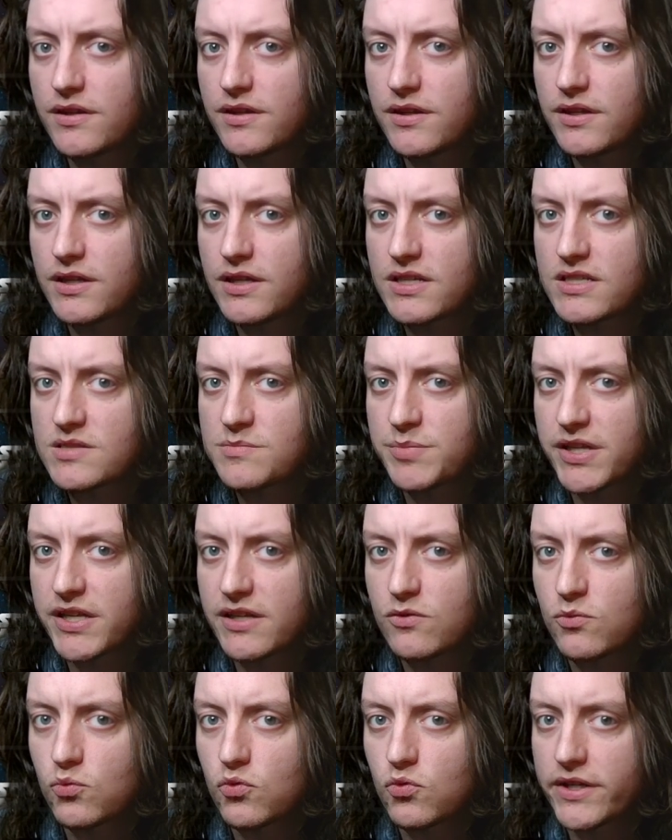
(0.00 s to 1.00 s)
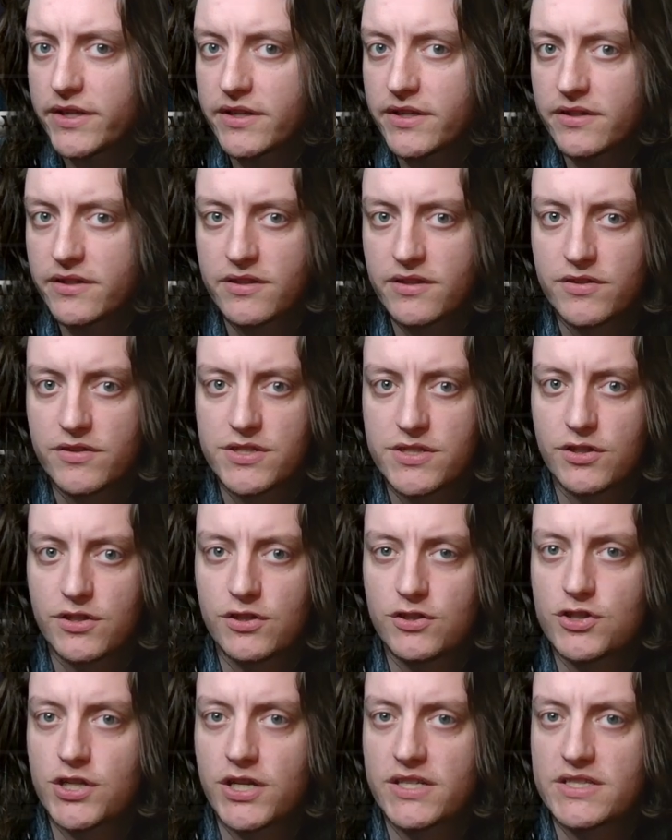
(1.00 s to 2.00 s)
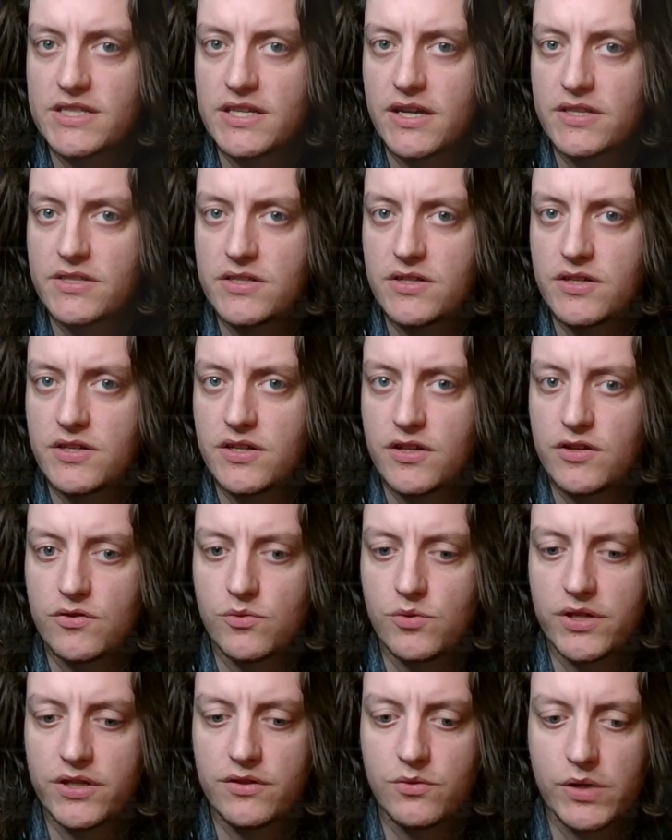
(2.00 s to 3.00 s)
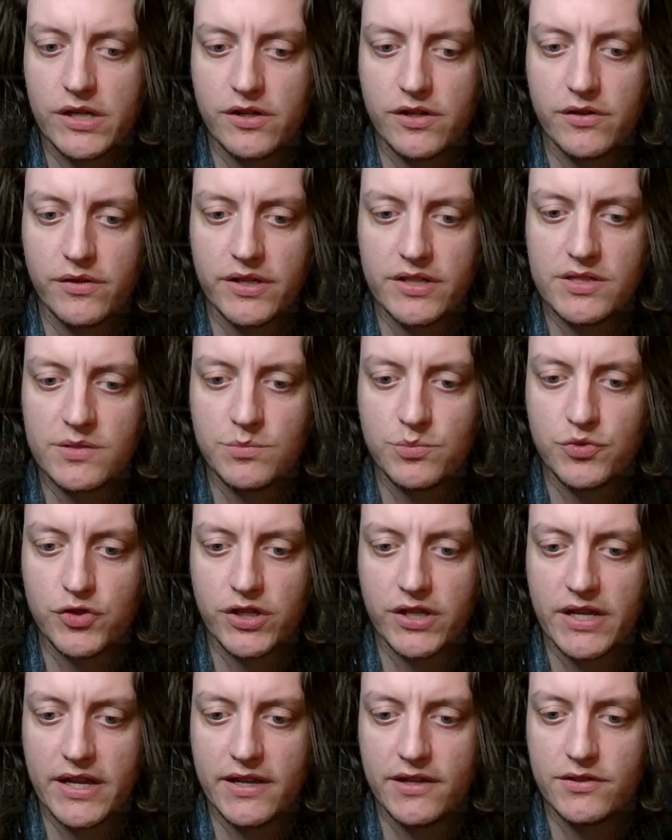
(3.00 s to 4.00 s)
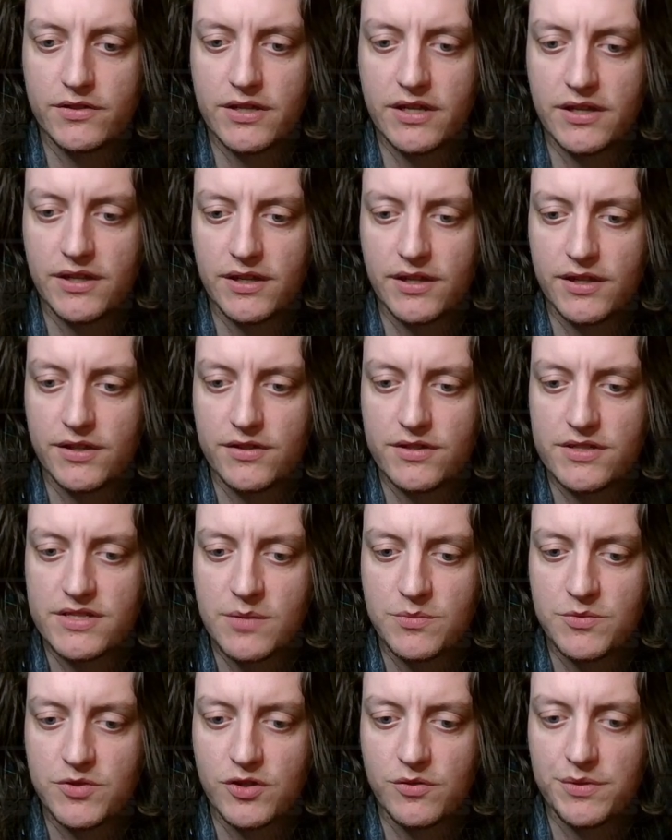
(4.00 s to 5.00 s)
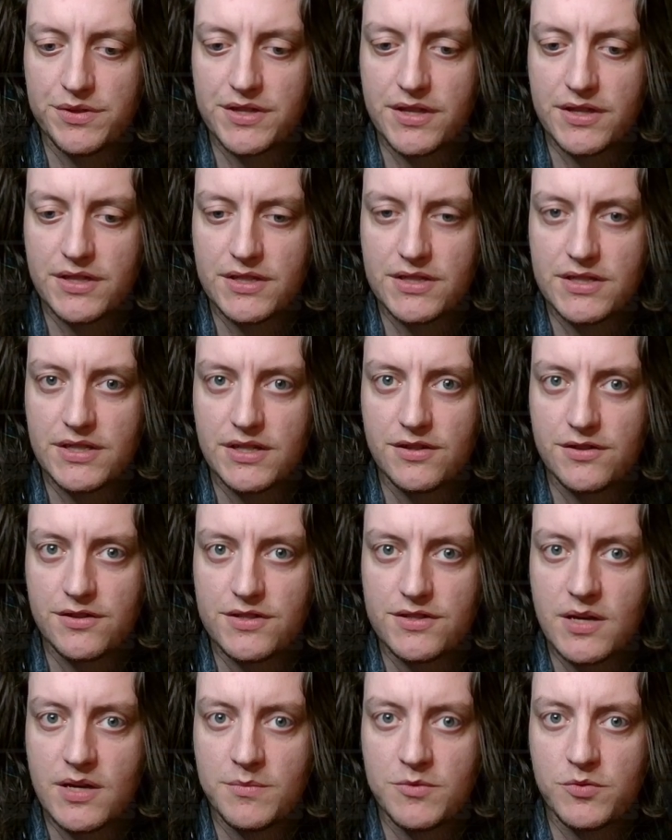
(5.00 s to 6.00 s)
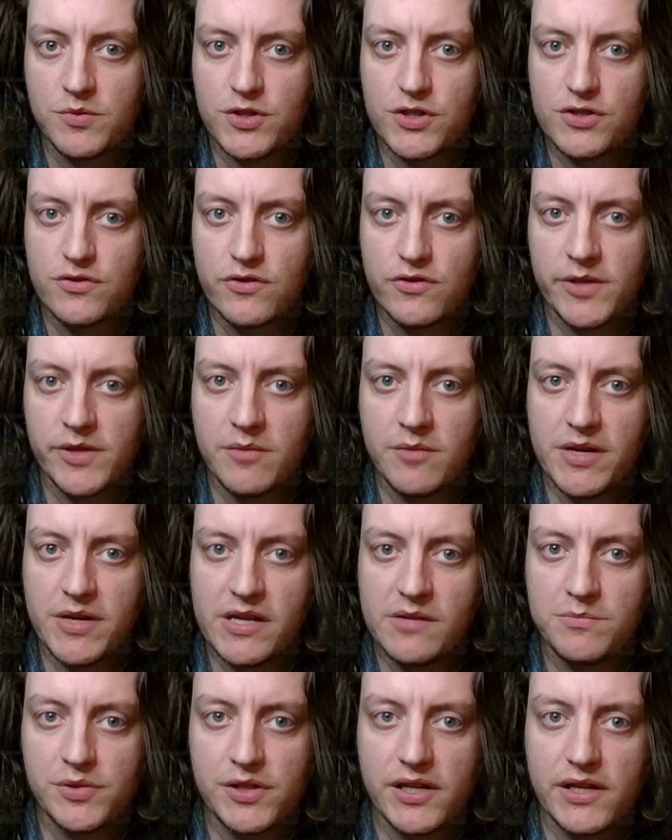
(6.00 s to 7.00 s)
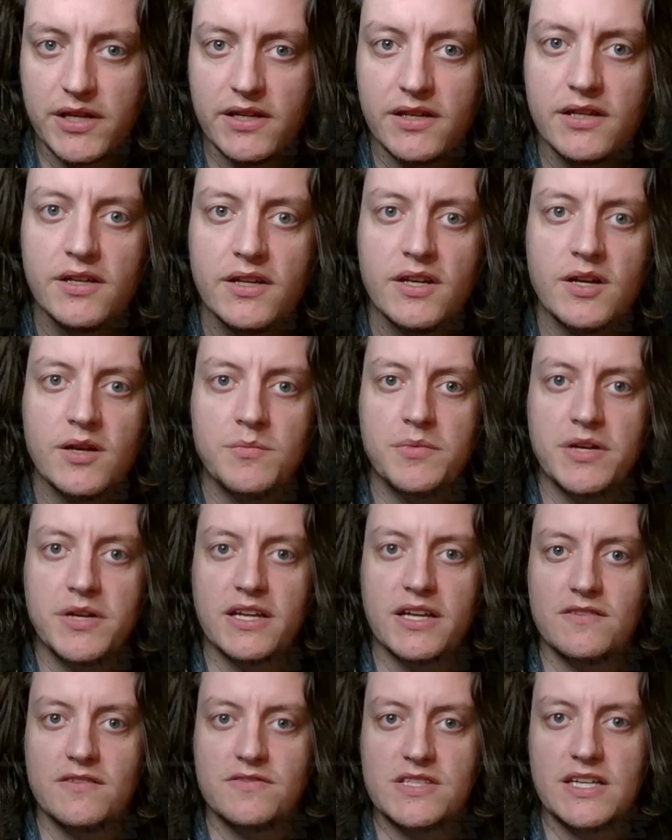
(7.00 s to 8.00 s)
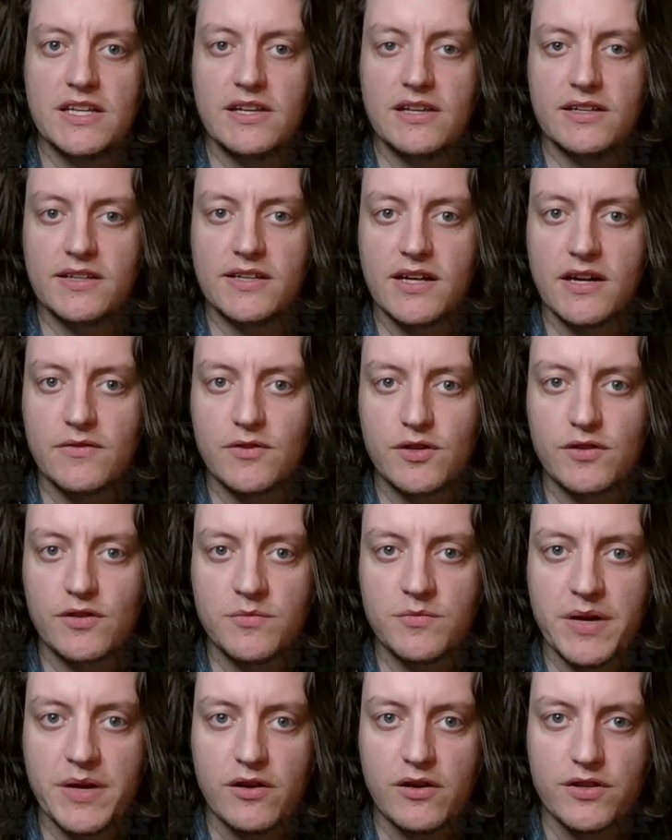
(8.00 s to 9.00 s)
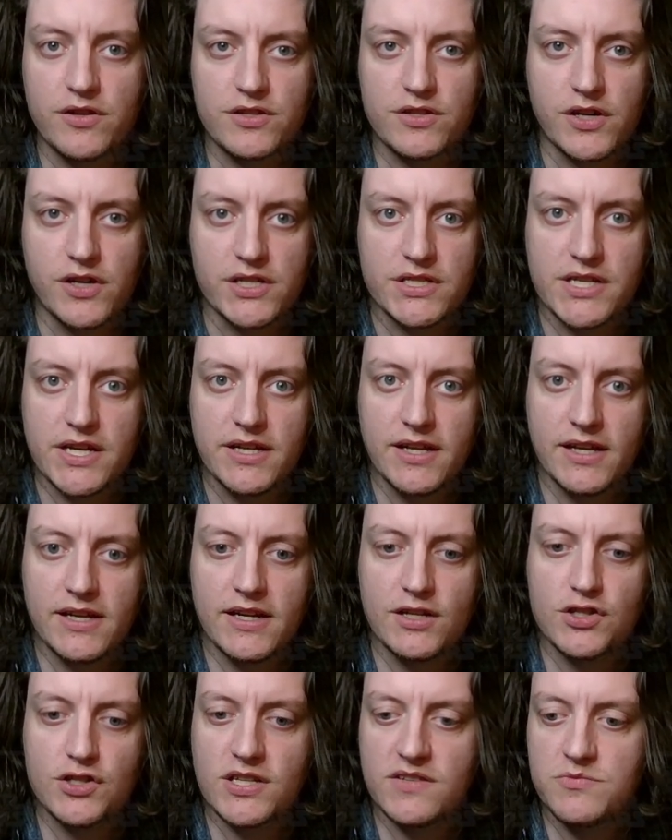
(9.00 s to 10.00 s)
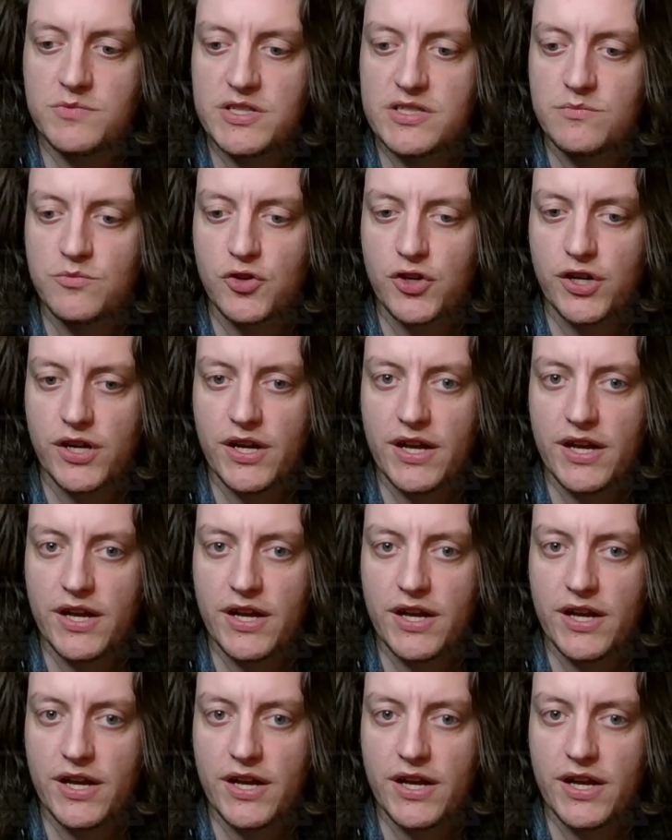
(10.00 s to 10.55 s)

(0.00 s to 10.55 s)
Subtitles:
He has played 1. There is a good chance he has another one. We are going to bring out an interceptor with nothing to intercept, which is normally a bad play, but it gives Gideon cover from power of the dark side, and it just gives me some more